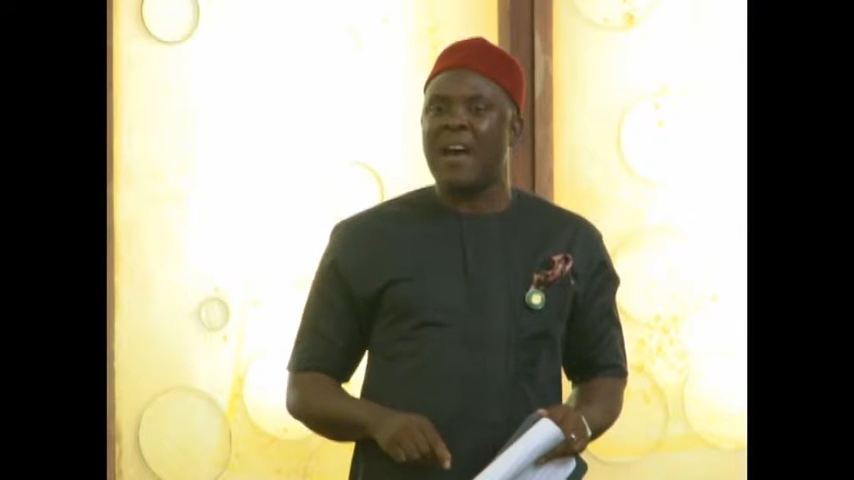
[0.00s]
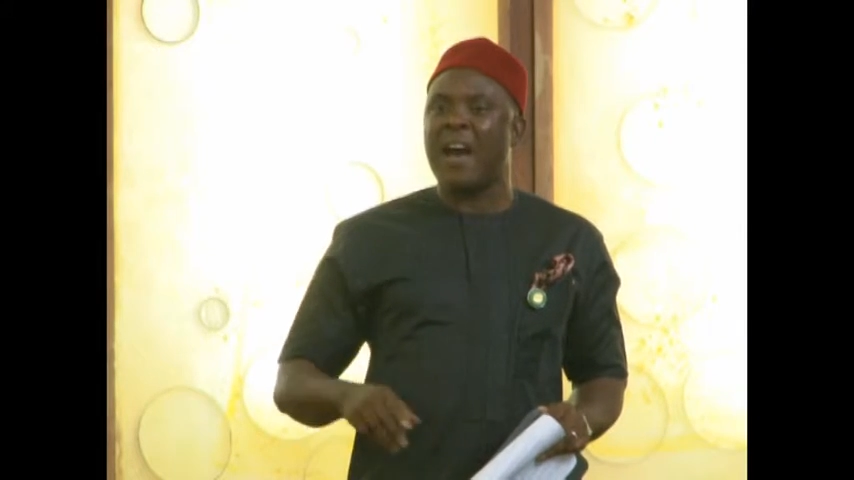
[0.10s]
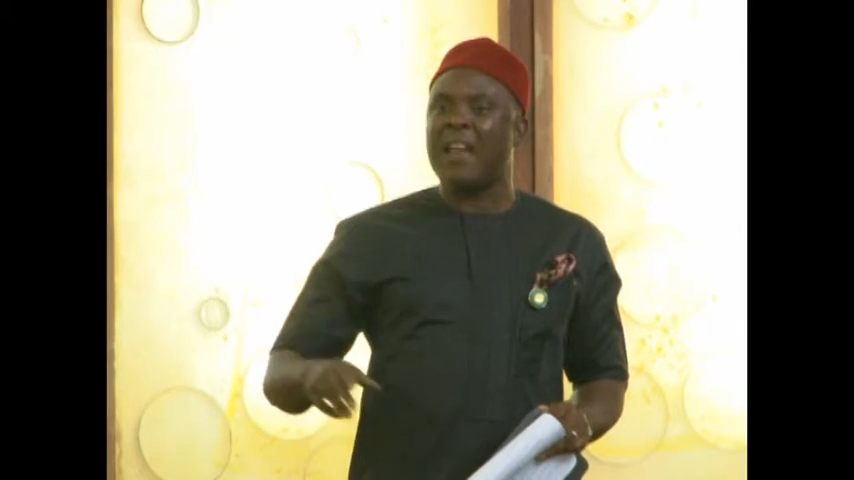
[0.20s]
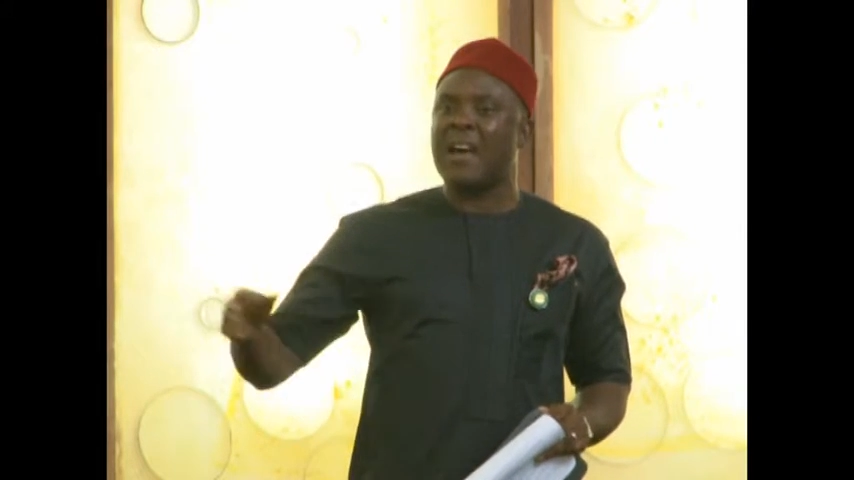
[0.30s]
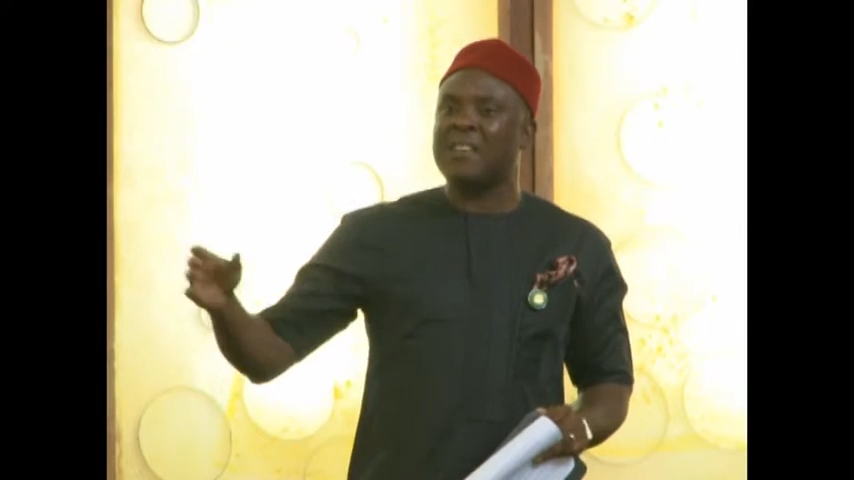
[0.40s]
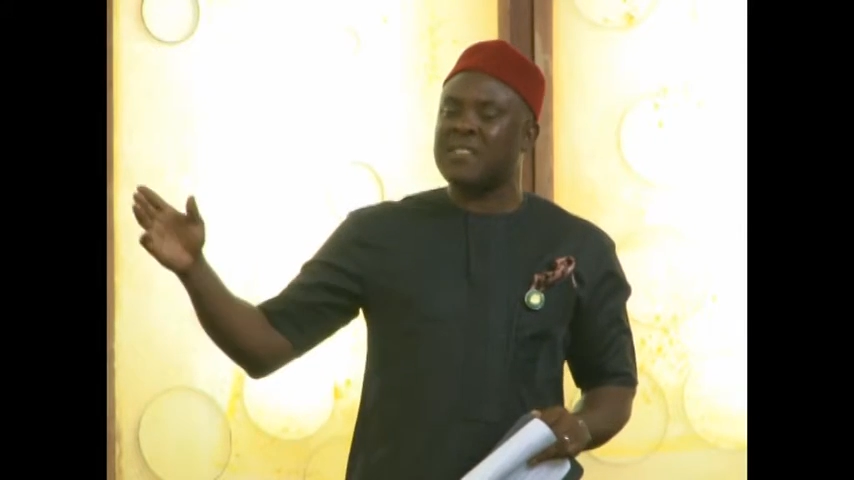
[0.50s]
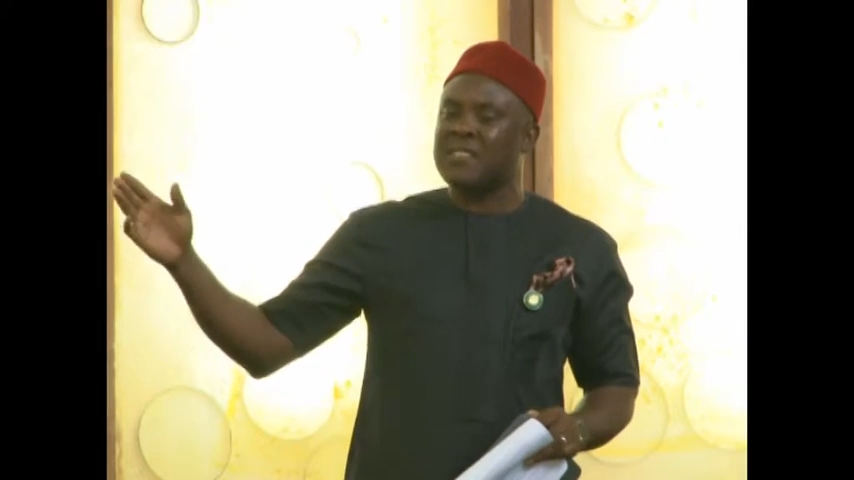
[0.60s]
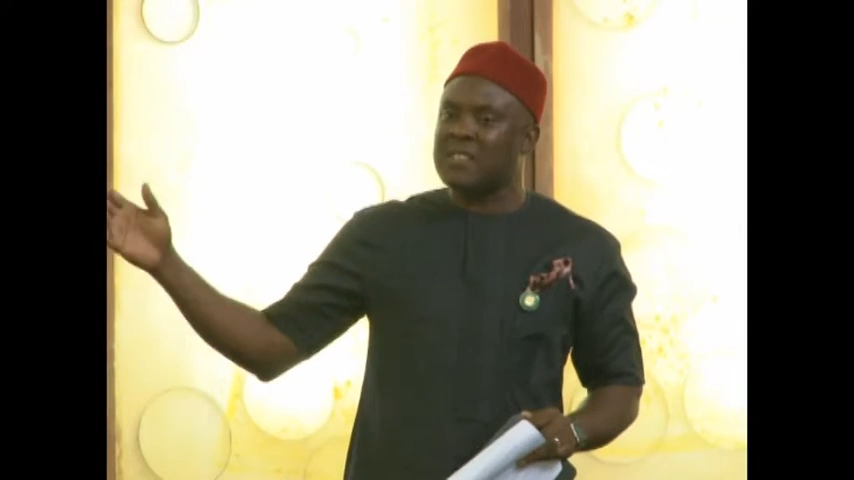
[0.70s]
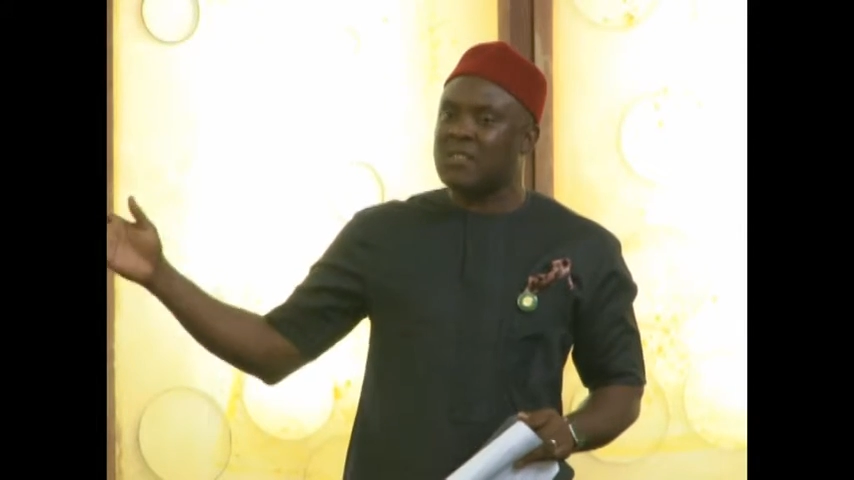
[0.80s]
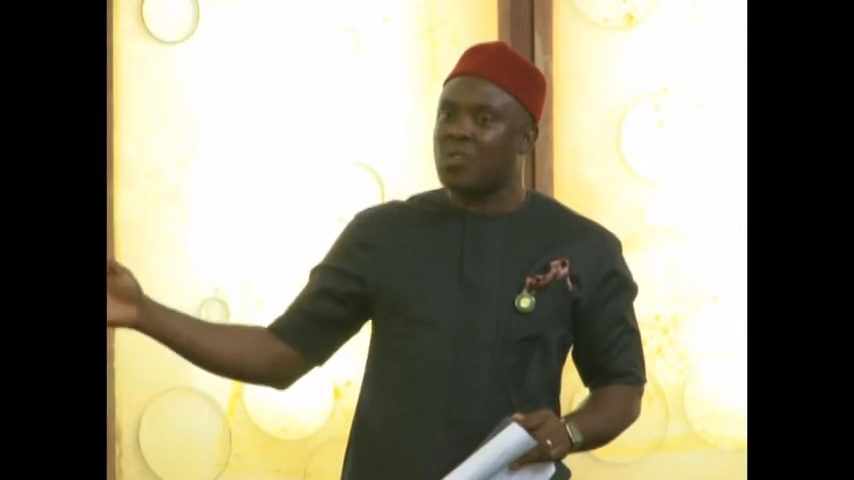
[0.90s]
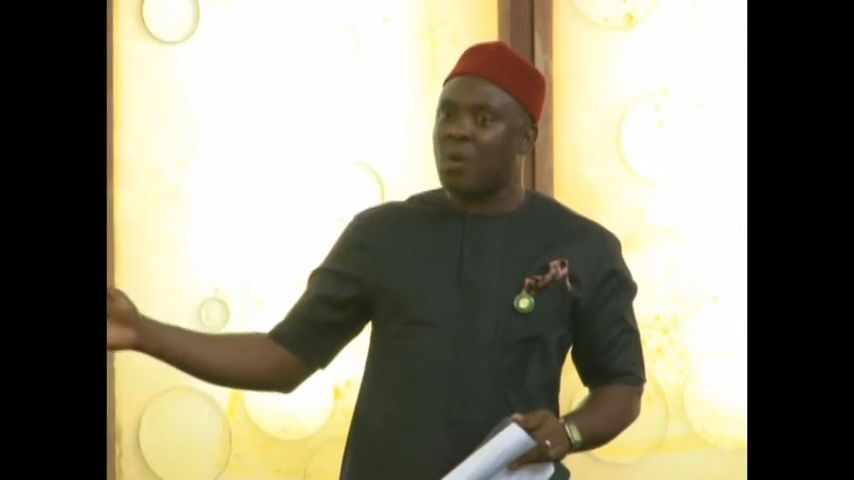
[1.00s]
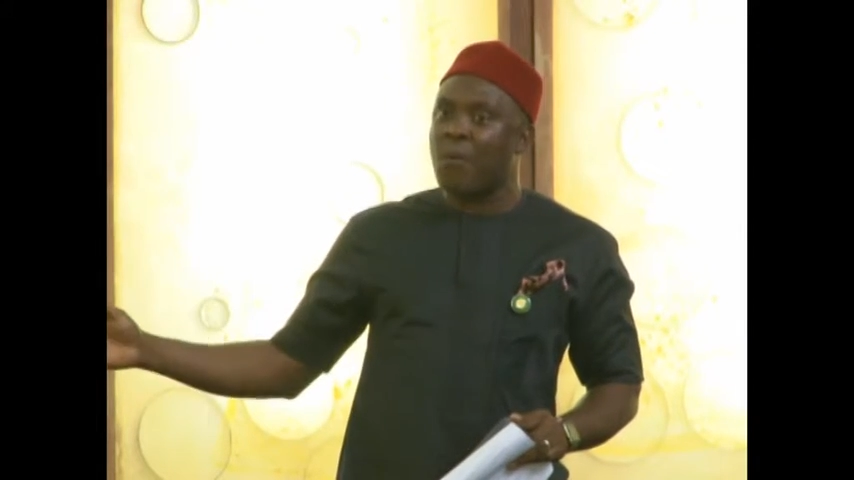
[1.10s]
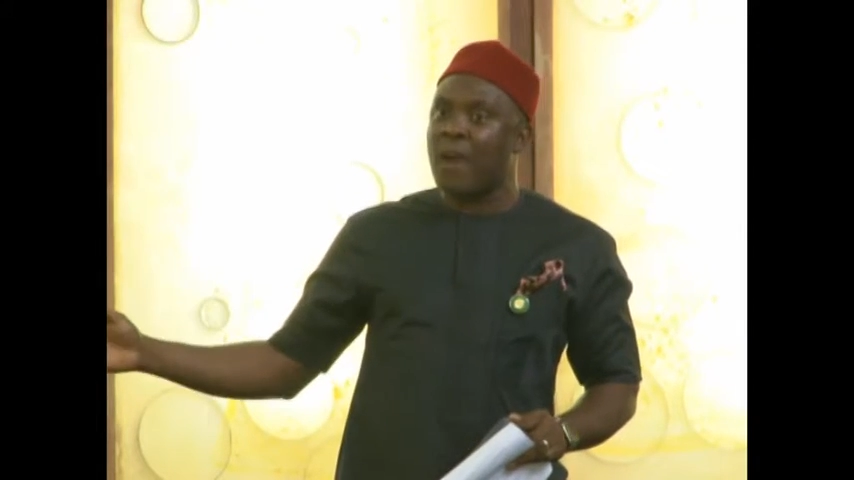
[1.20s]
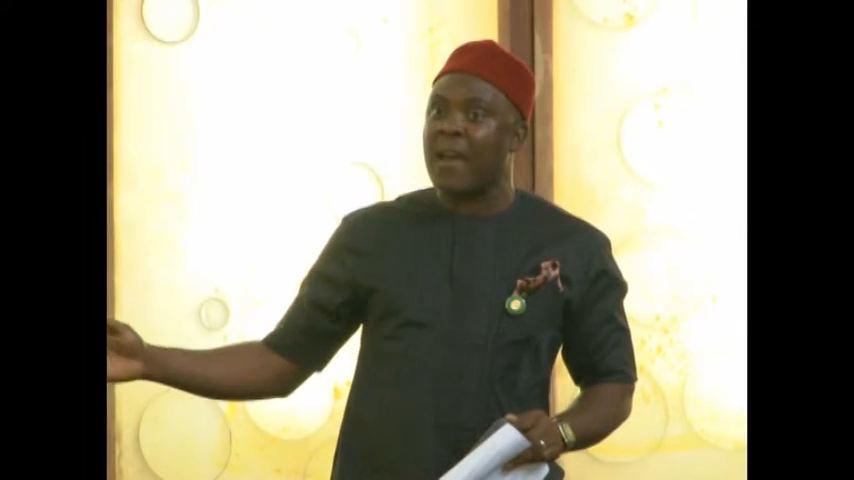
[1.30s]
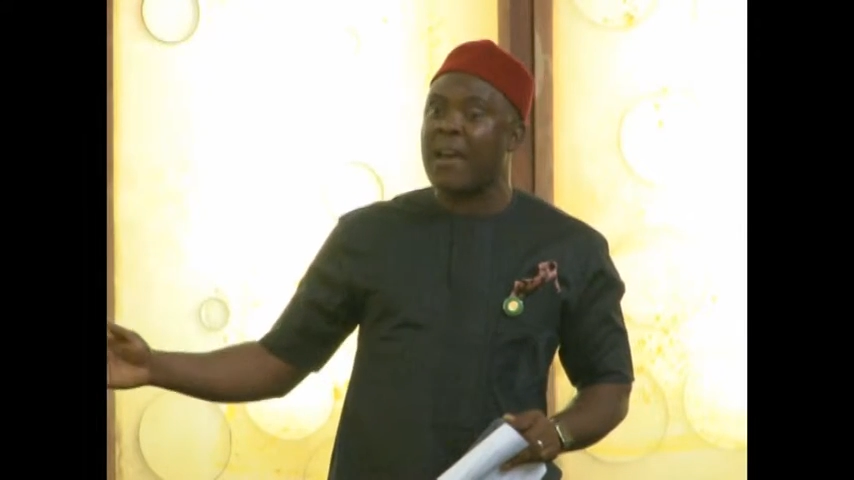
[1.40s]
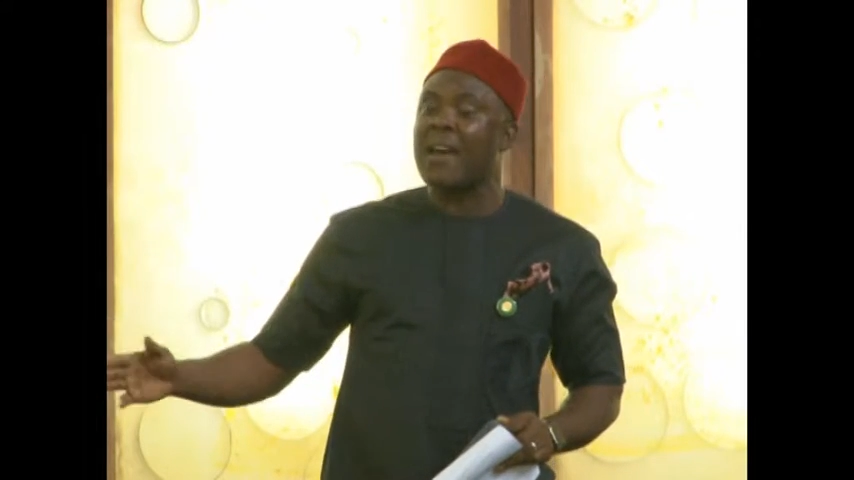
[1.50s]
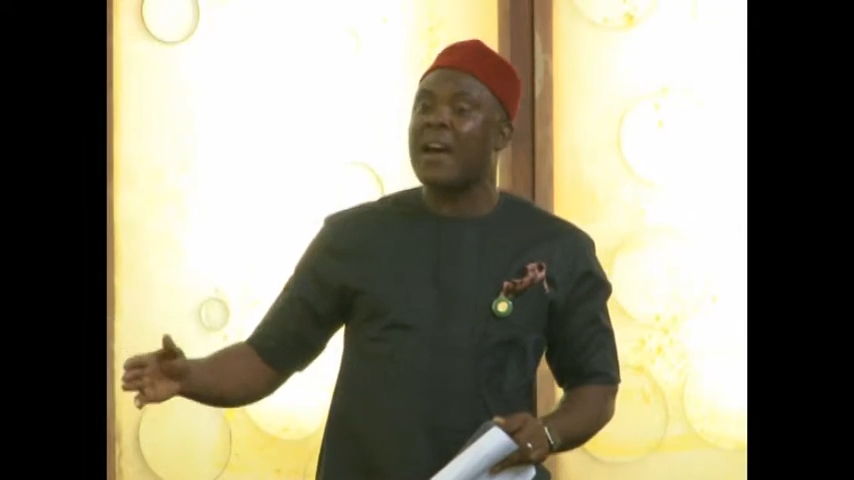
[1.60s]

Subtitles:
and are sitting somewhere